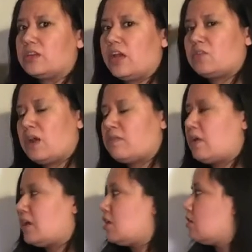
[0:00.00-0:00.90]
I don't have
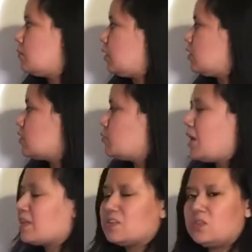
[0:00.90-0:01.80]
that here, but you can
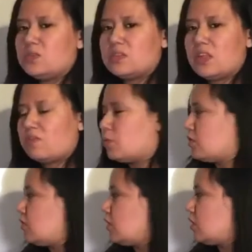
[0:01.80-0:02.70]
practice using that
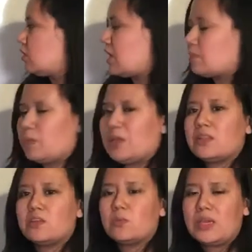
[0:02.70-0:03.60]
fourth finger, that
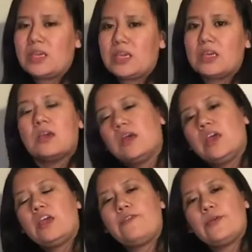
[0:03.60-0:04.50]
little pinky.
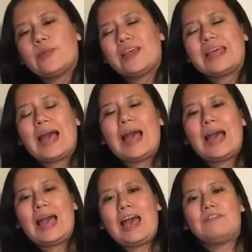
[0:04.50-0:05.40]
If you're like, I
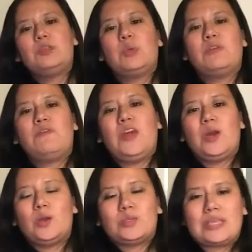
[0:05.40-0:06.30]
have short
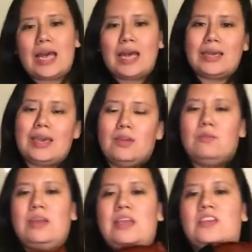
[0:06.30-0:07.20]
fingers, I can't
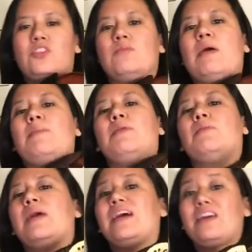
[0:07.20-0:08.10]
reach, remember
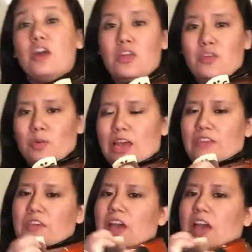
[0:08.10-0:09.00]
my other
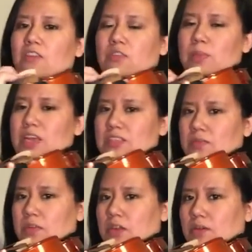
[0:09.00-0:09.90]
life hack from last
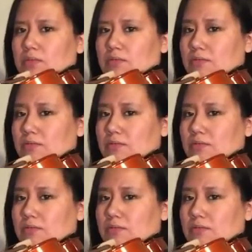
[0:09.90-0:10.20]
video.